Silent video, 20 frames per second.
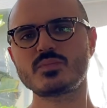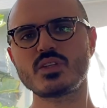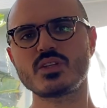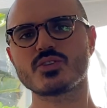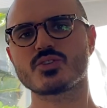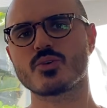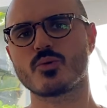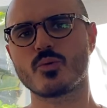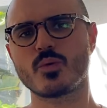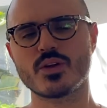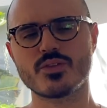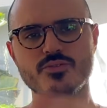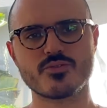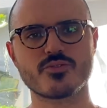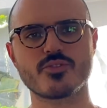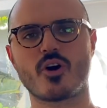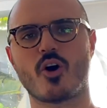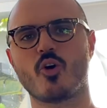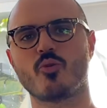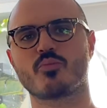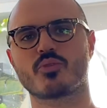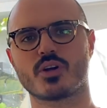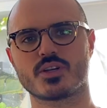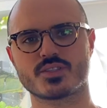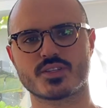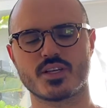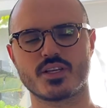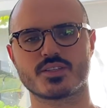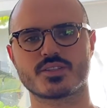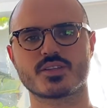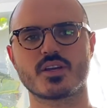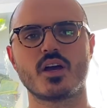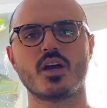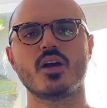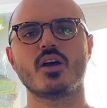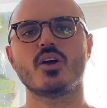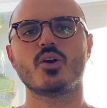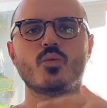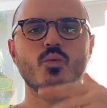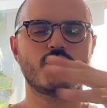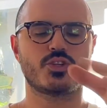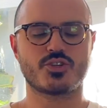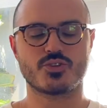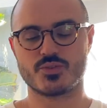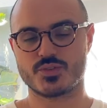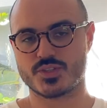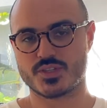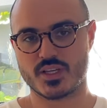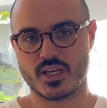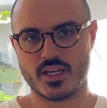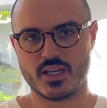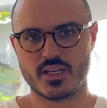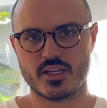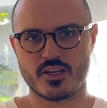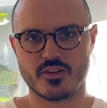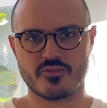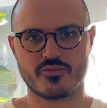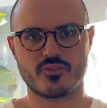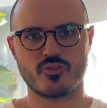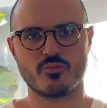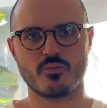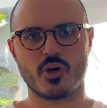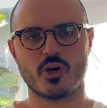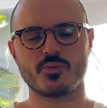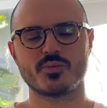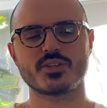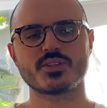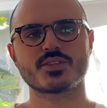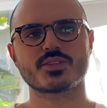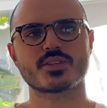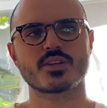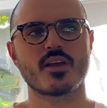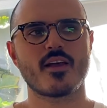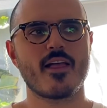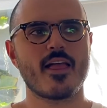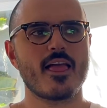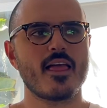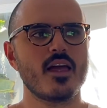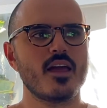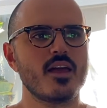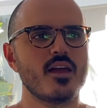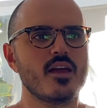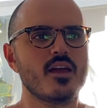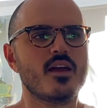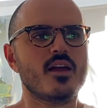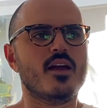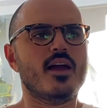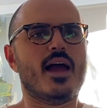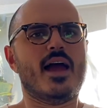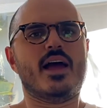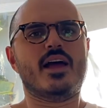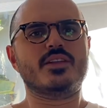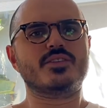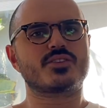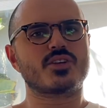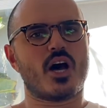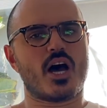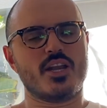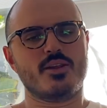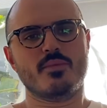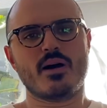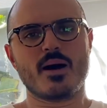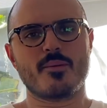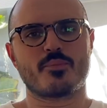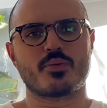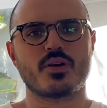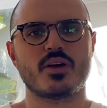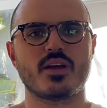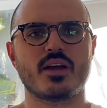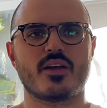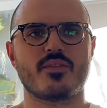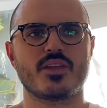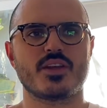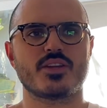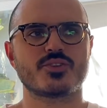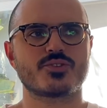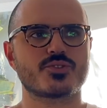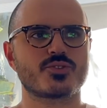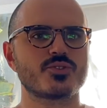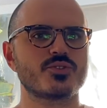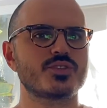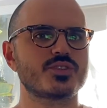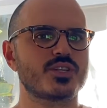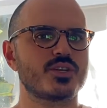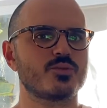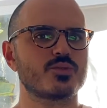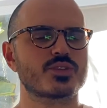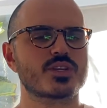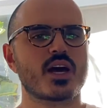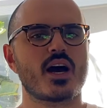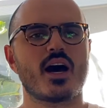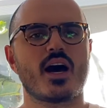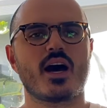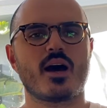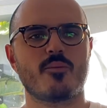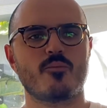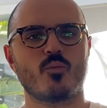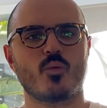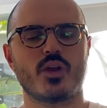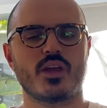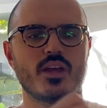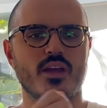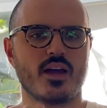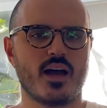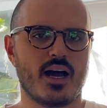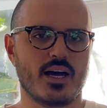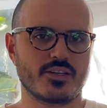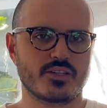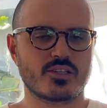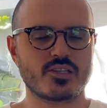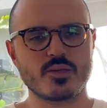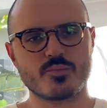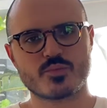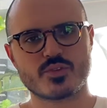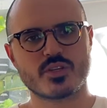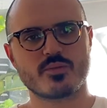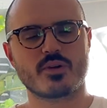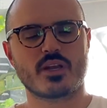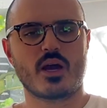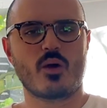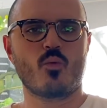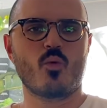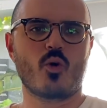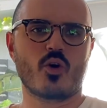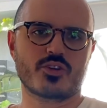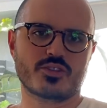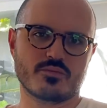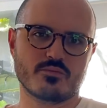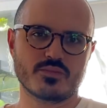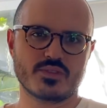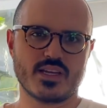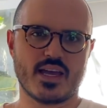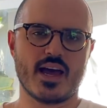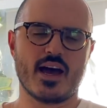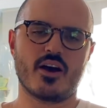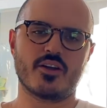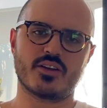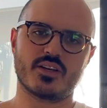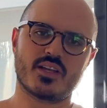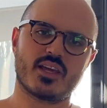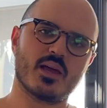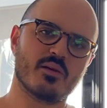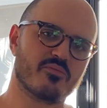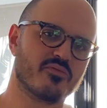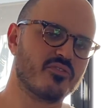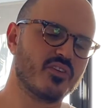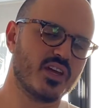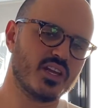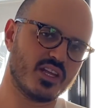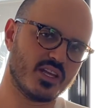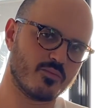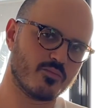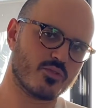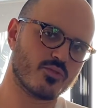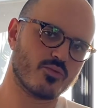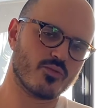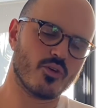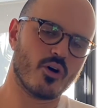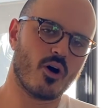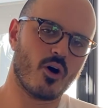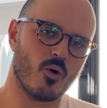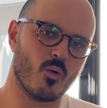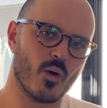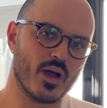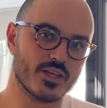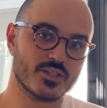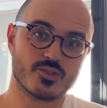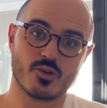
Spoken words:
So we went through the whole process, which you'll see in a few moments, and tied him up. And then as soon as he was calm, we unclipped him and I walked him down and kept feeding him through the whole way.